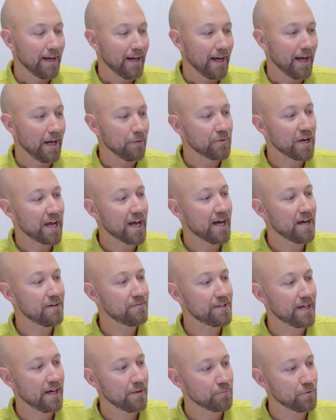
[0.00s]
And we
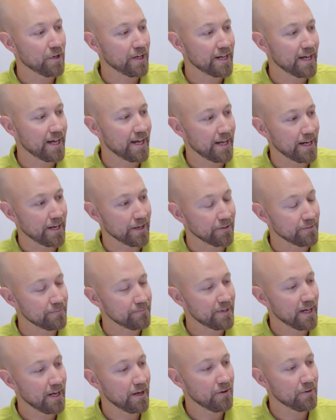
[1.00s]
have that one here.
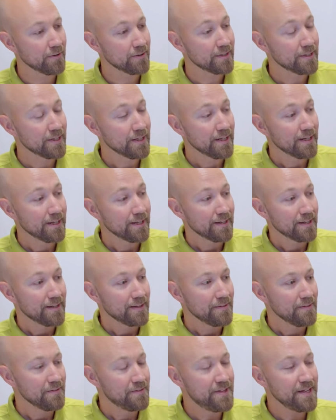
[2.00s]
Now,
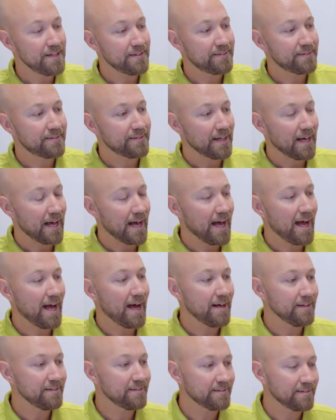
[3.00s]
this
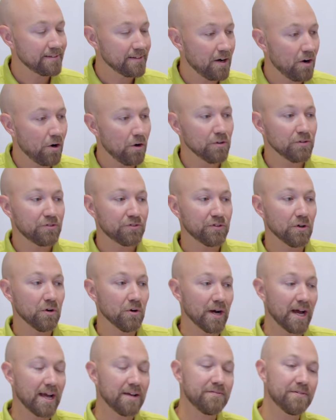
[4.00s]
has
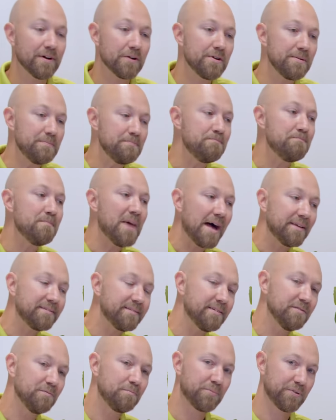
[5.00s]
also a very
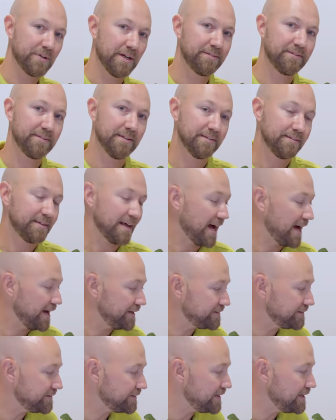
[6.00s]
massive presence,
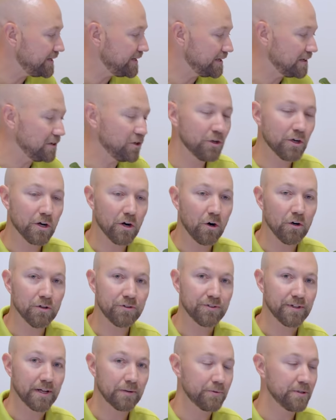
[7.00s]
as the
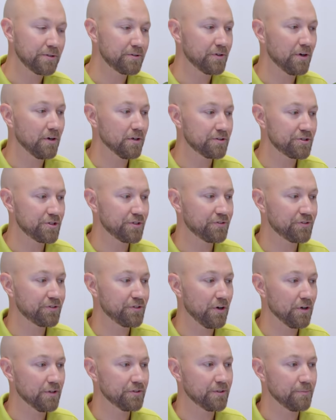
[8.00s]
lyrata we just
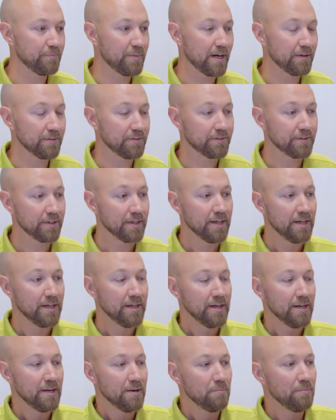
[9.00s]
talked about,
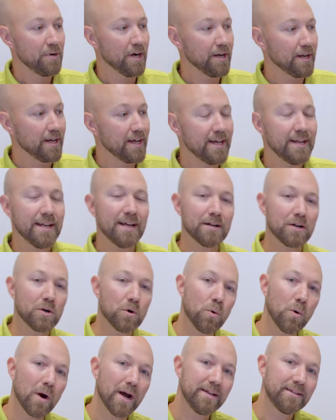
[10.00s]
but in a
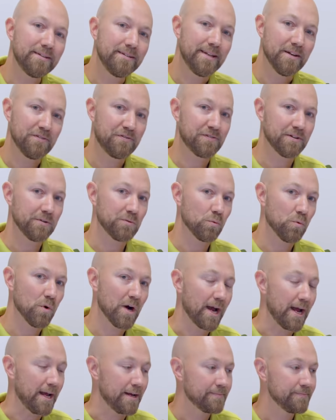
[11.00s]
quite different
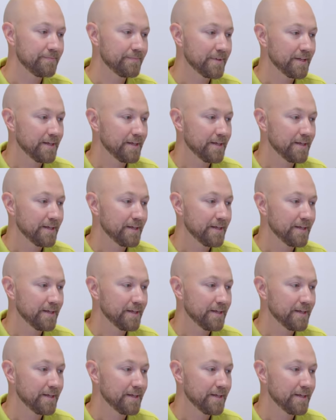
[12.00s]
way.